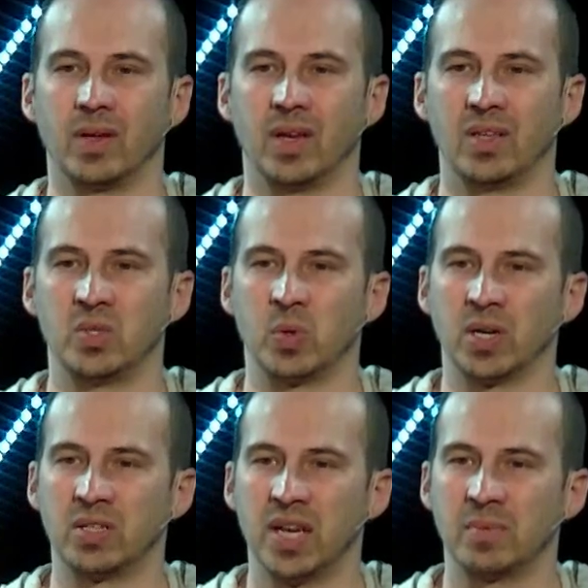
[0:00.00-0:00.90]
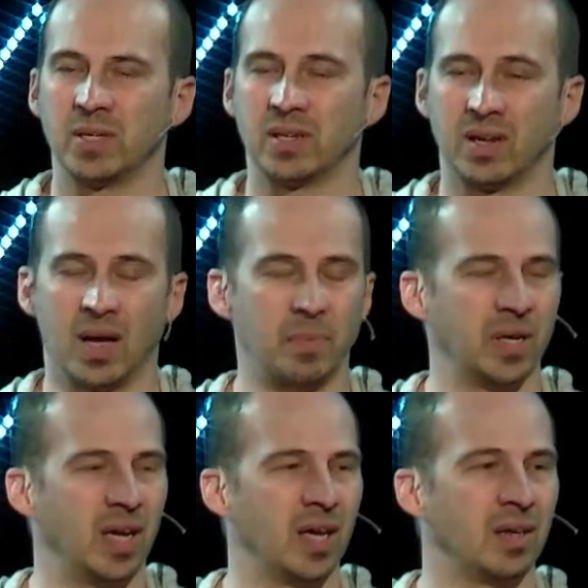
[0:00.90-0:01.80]
So we're going to take the cup
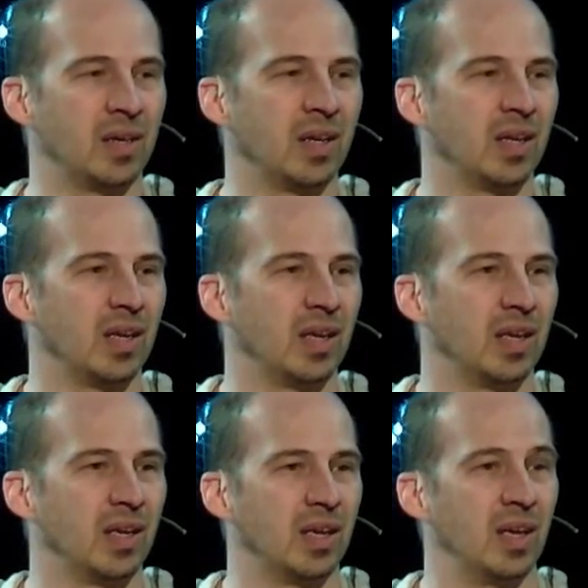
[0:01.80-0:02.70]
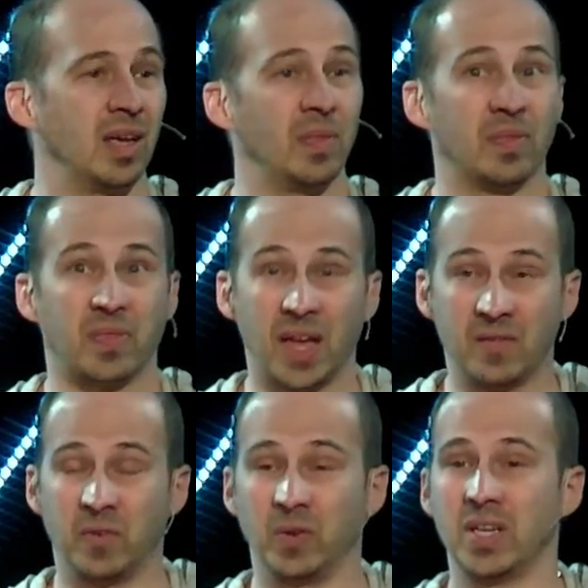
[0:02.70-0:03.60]
again in
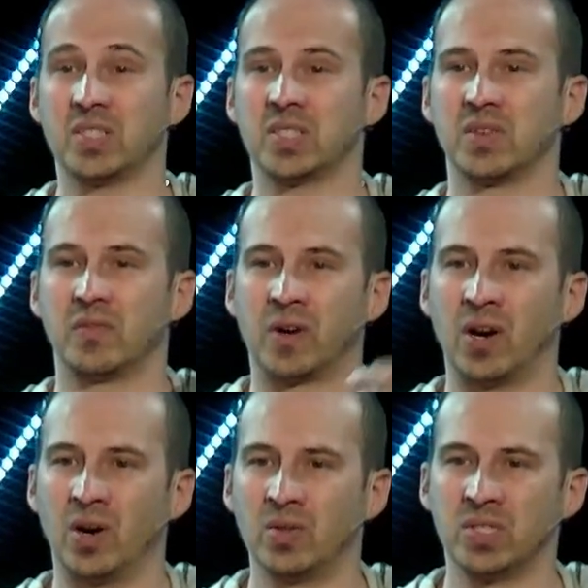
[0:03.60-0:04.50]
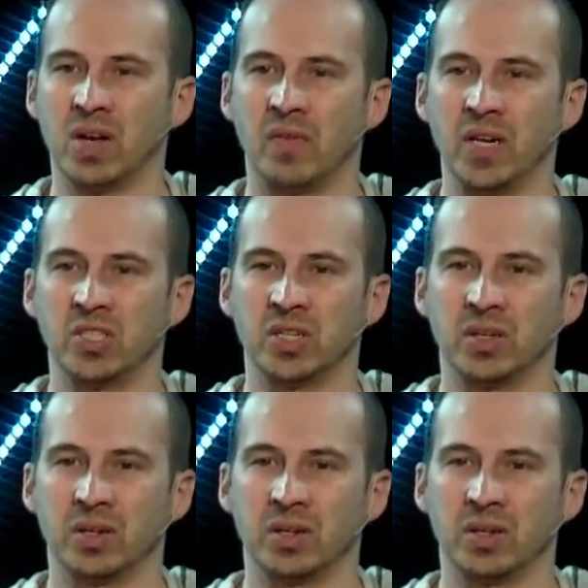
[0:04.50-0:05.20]
thankfulness for our own salvation,